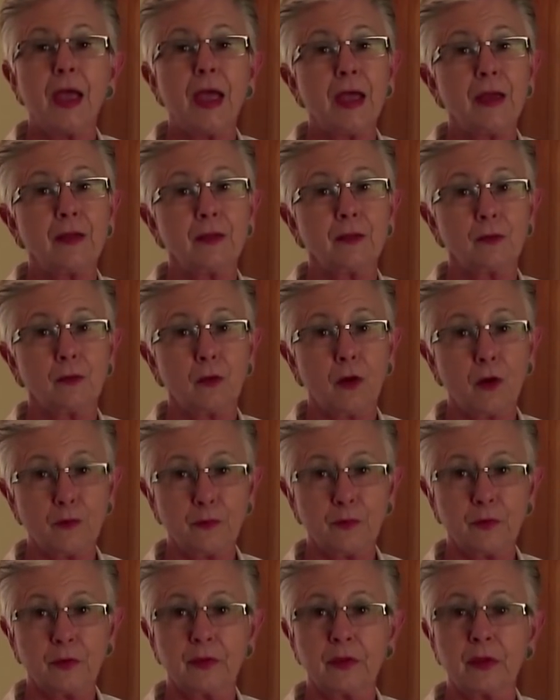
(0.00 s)
And
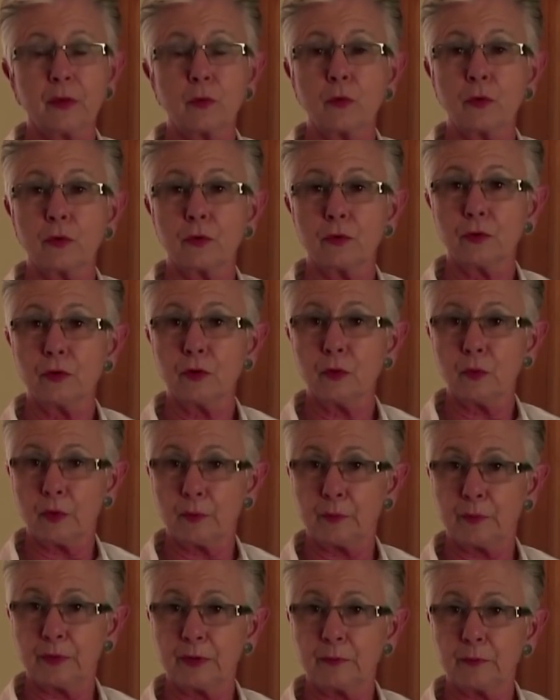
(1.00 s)
often there were
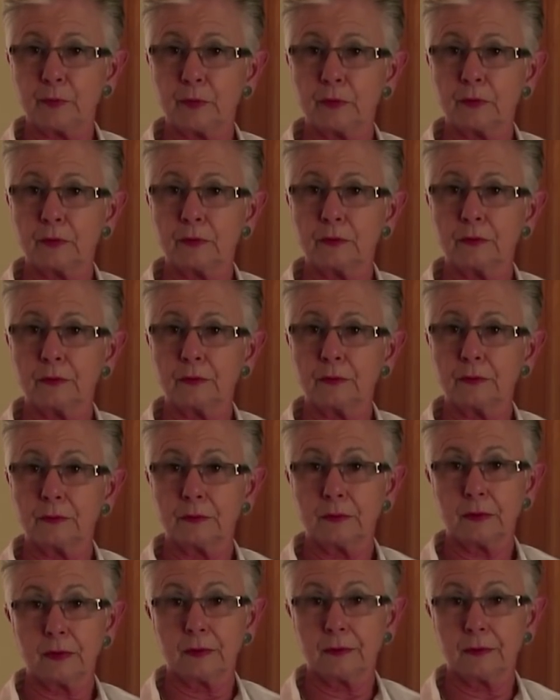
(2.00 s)
newer people who,